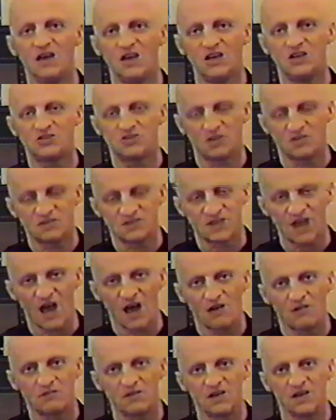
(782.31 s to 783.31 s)
each
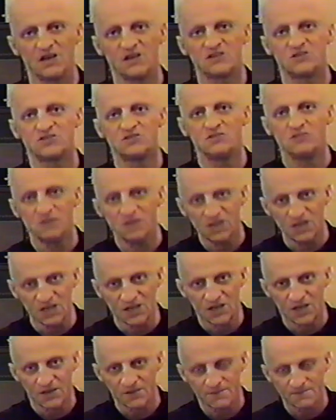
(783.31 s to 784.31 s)
sound is
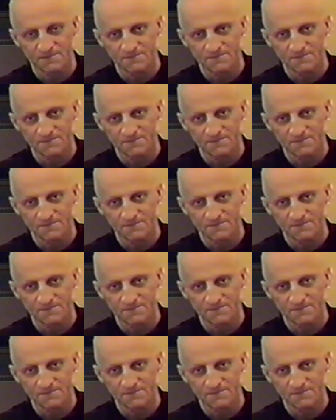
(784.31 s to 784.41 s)
unique.